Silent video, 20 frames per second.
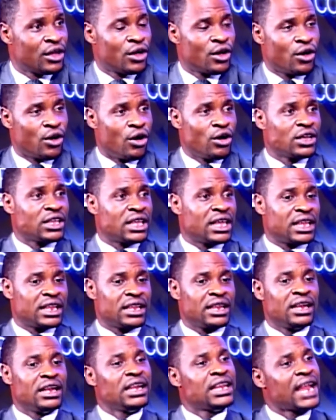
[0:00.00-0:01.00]
Okay,
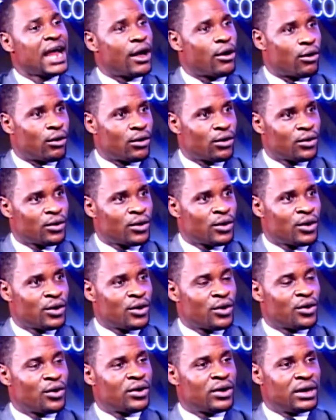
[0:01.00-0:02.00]
now,
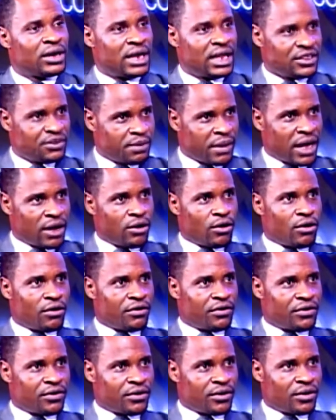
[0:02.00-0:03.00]
let's back
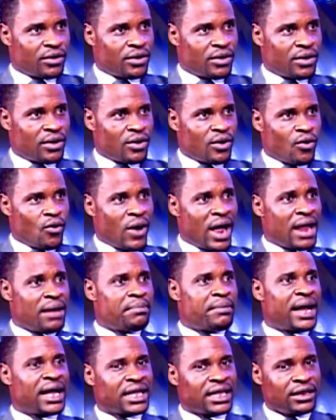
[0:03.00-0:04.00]
off. While
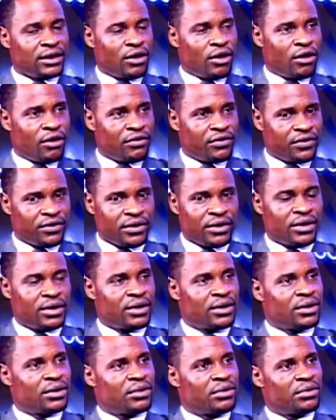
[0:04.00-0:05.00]
backing off,
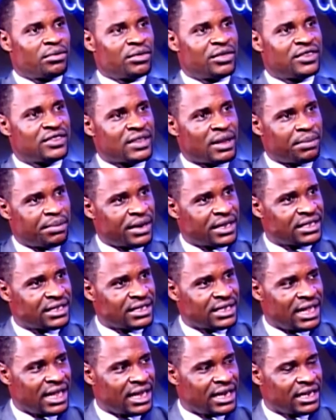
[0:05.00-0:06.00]
Mr.
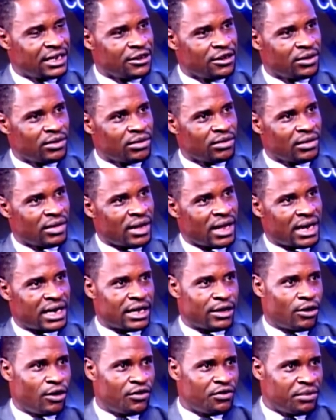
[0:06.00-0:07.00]
President and the
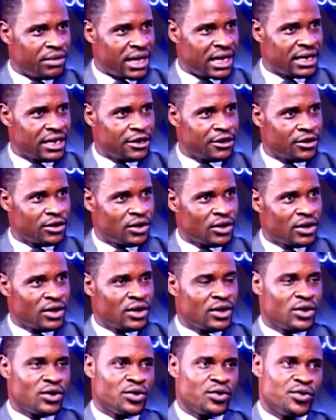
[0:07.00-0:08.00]
government,
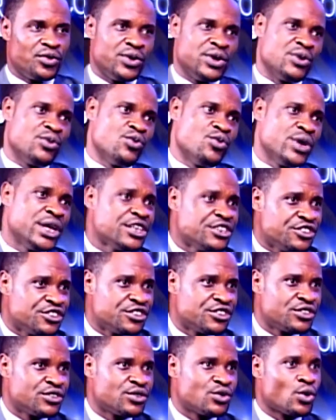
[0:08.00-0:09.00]
we
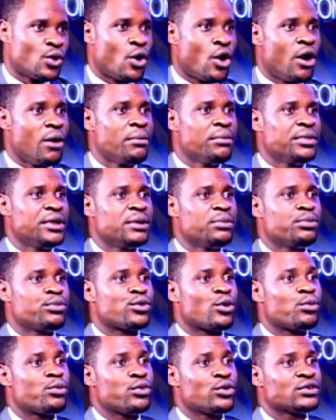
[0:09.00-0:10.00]
wish to humbly
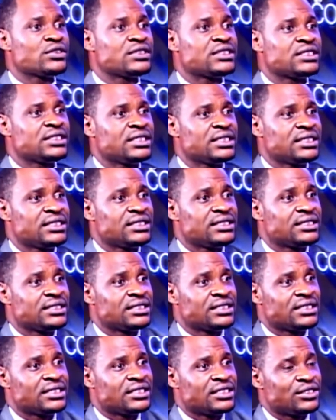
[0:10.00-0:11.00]
propose this
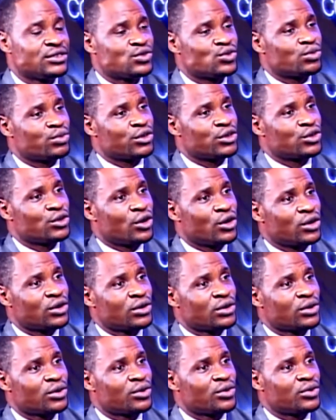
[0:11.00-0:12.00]
to be
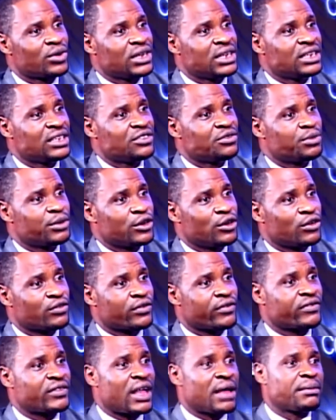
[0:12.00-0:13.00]
done within this period
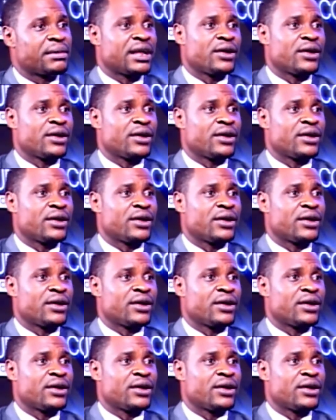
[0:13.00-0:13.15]
of time that